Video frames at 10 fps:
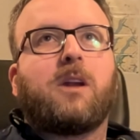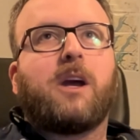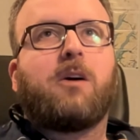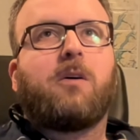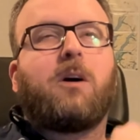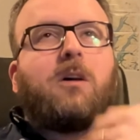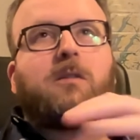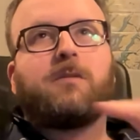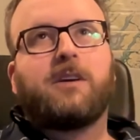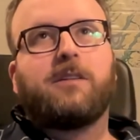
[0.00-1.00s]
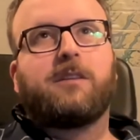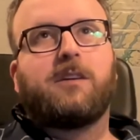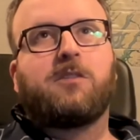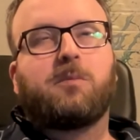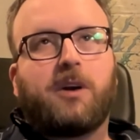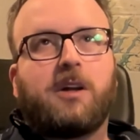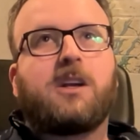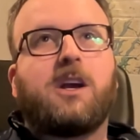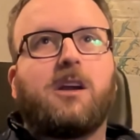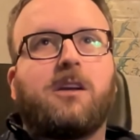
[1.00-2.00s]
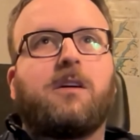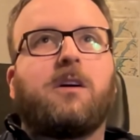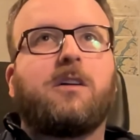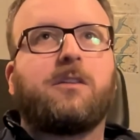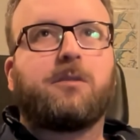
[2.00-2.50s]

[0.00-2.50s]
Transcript: how all of this is predicated on